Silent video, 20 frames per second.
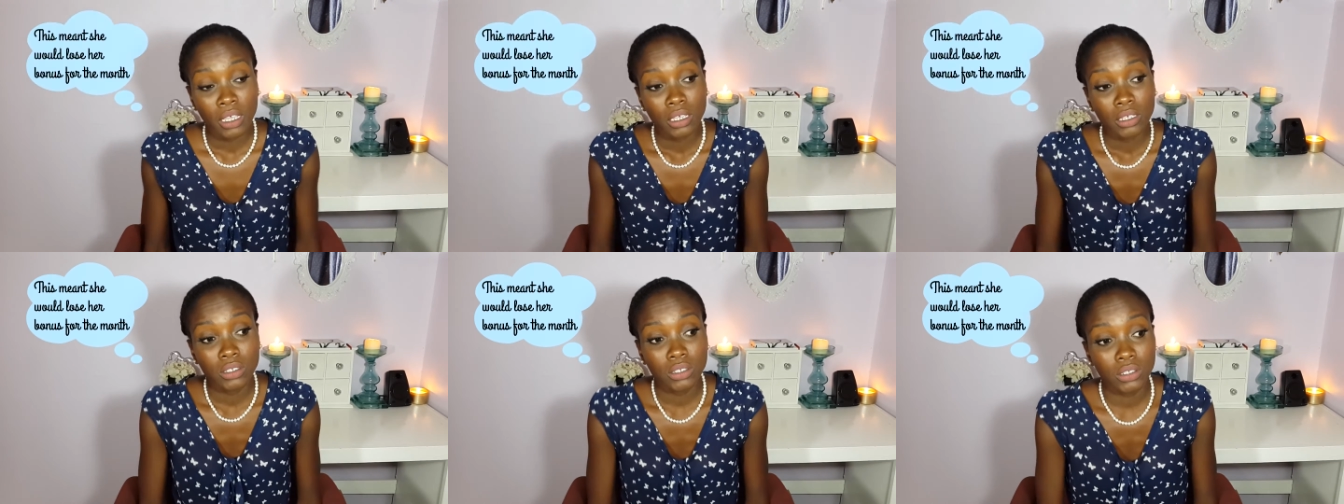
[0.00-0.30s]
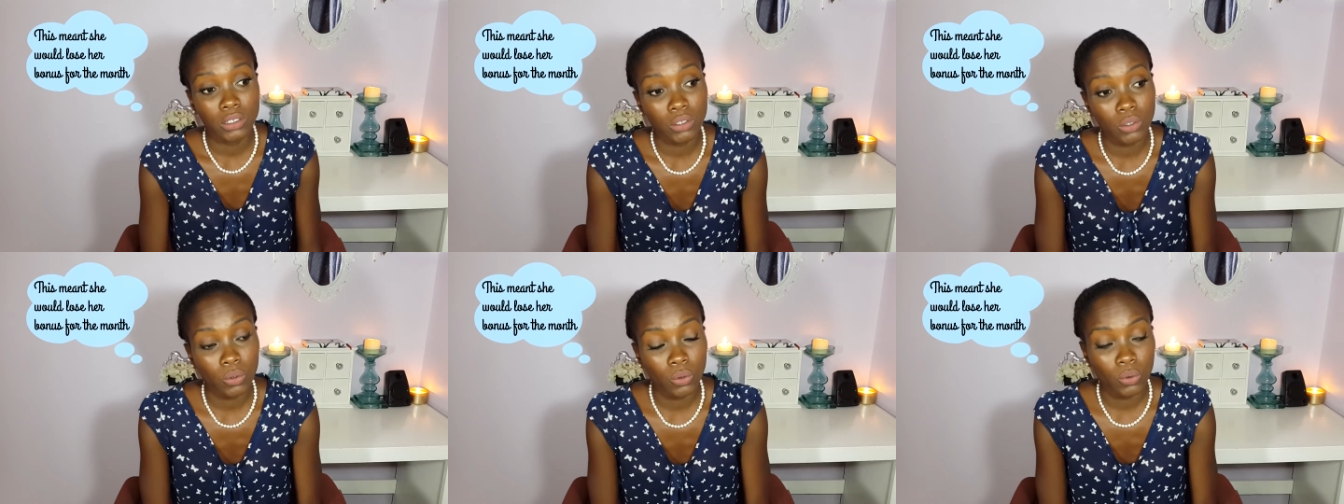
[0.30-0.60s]

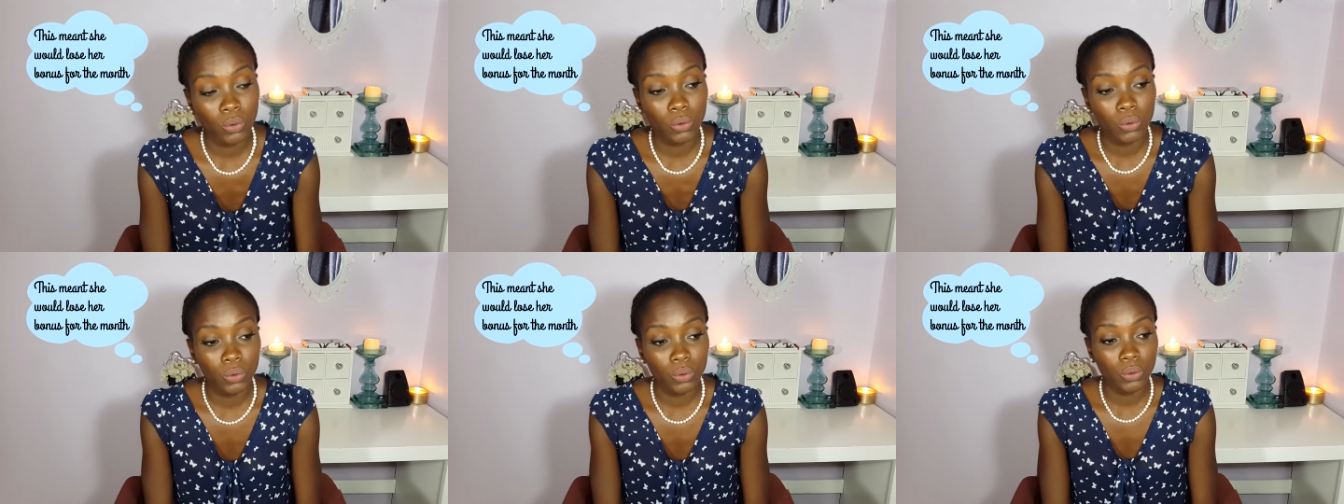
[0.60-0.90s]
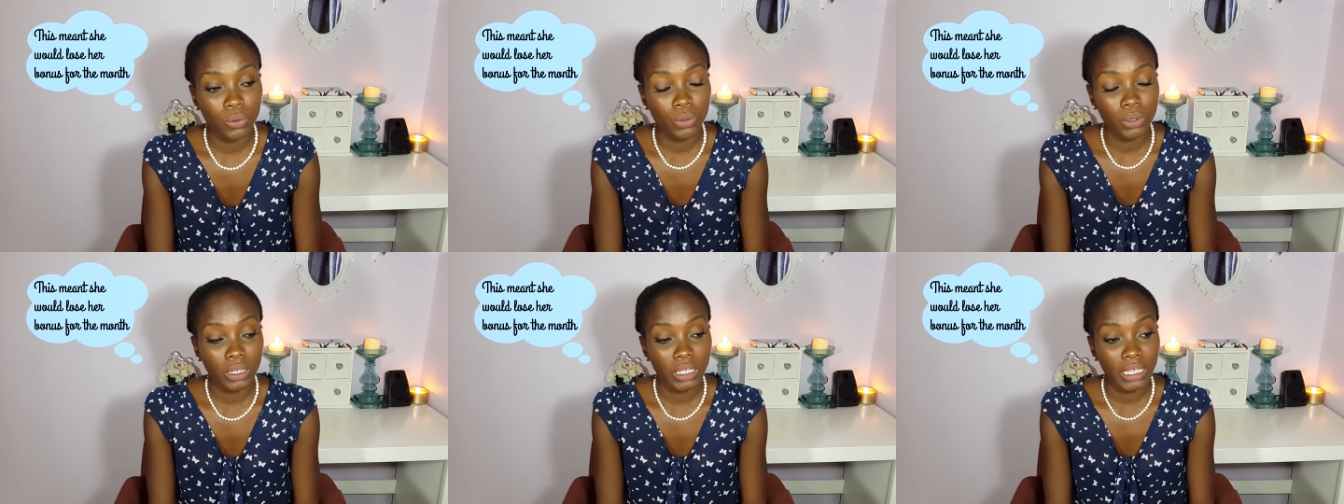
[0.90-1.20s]

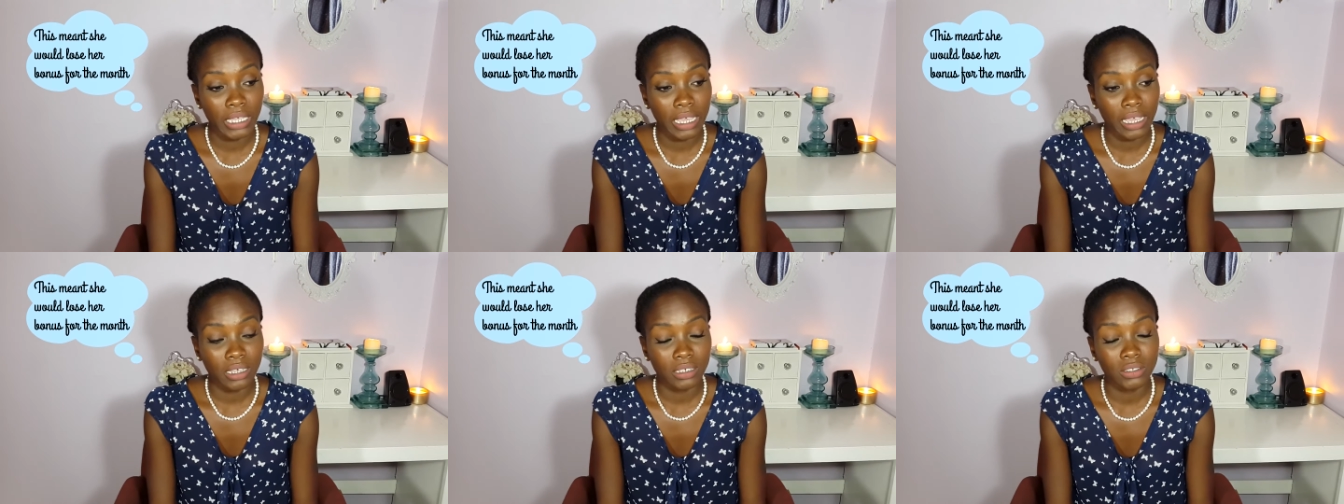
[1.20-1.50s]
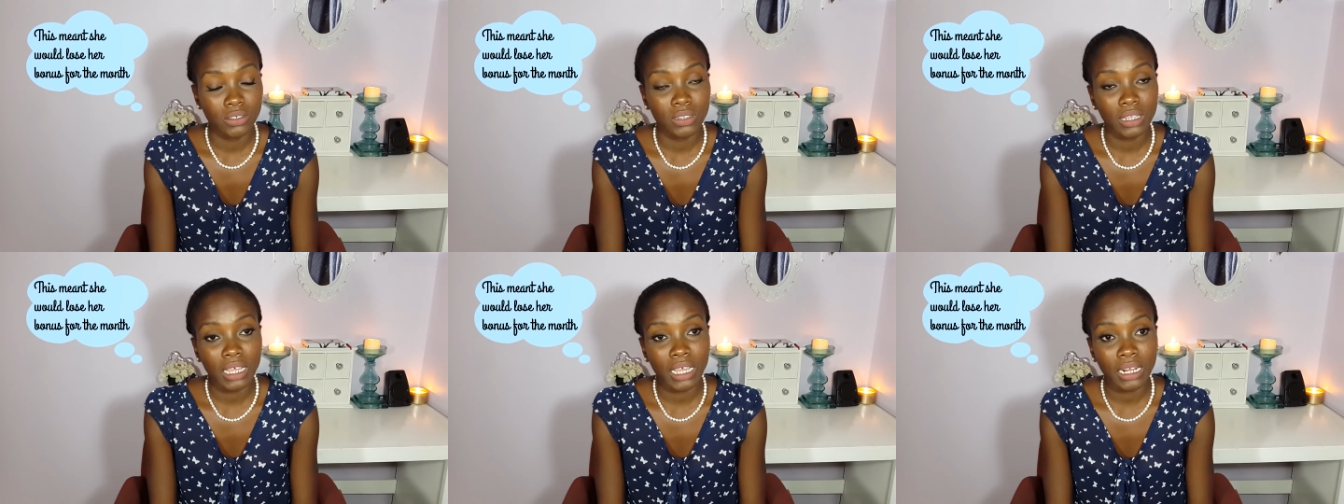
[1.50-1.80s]
So yeah,
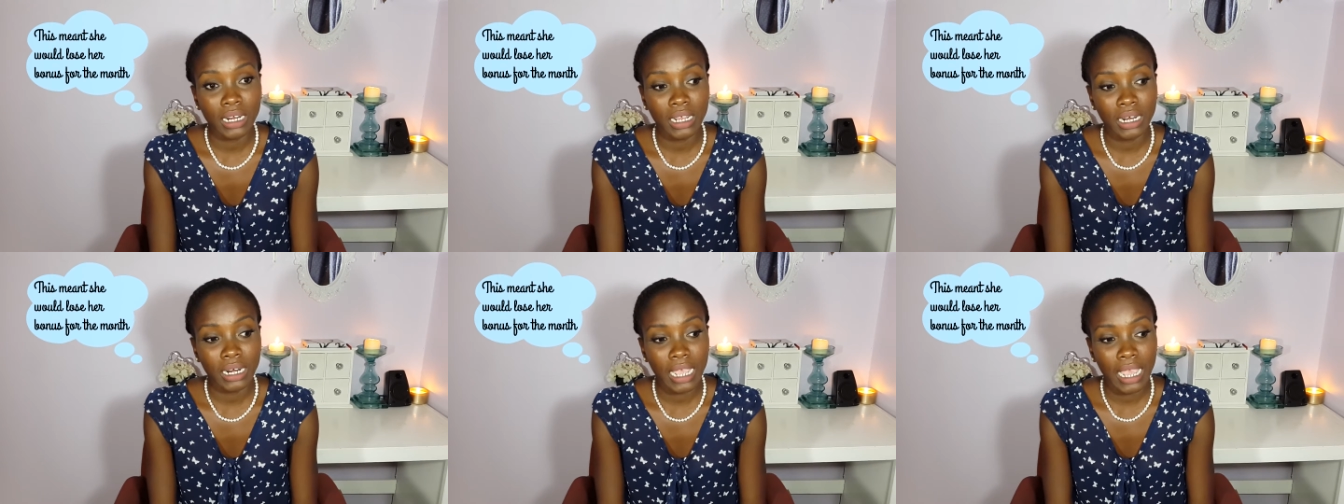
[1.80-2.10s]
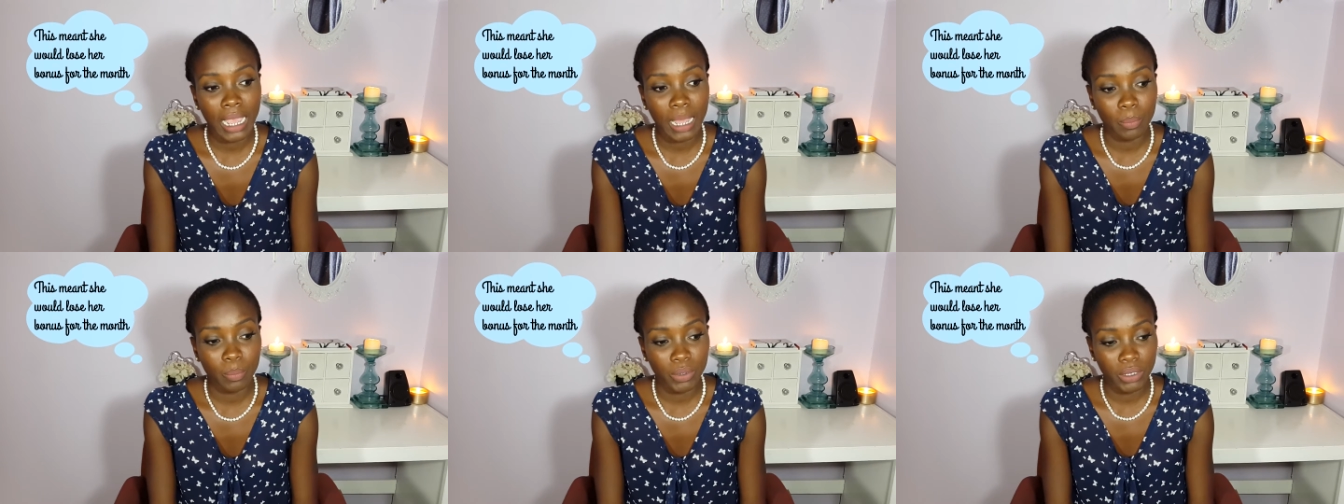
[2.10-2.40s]
so that had
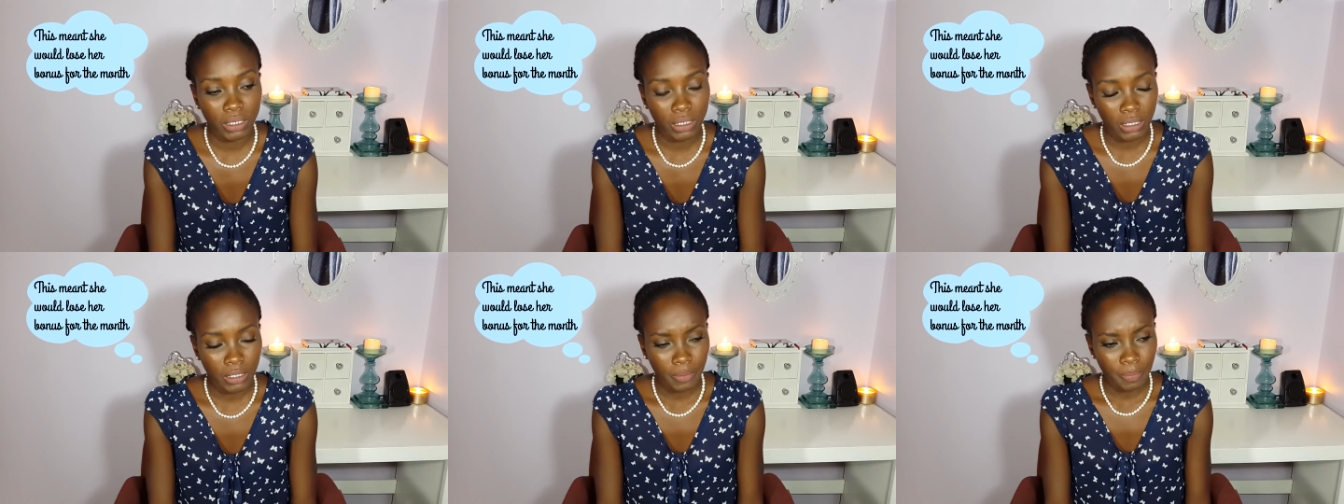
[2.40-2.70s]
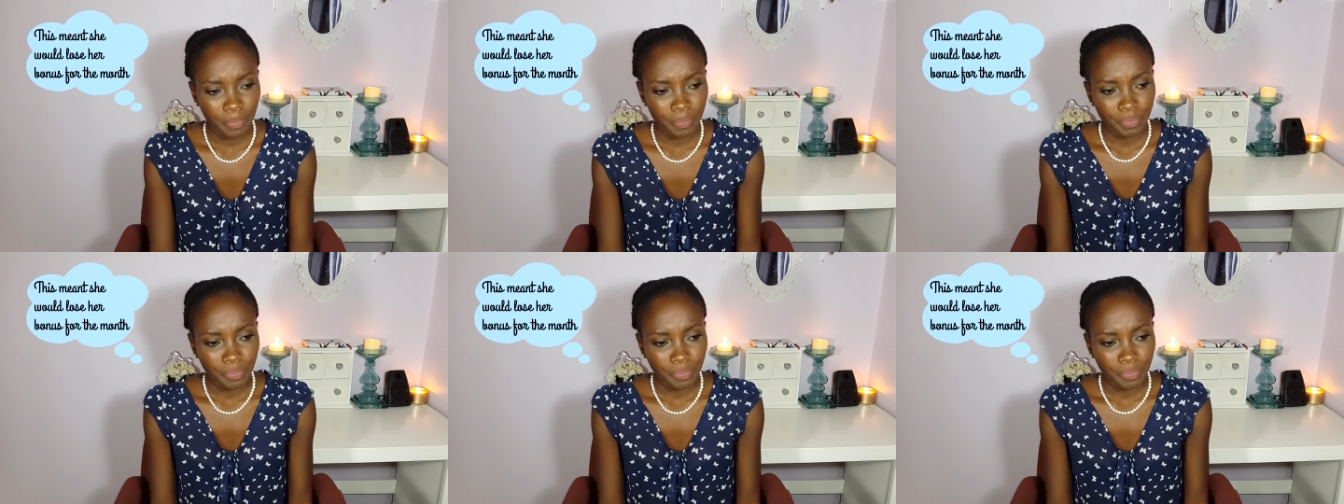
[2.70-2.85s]
happened.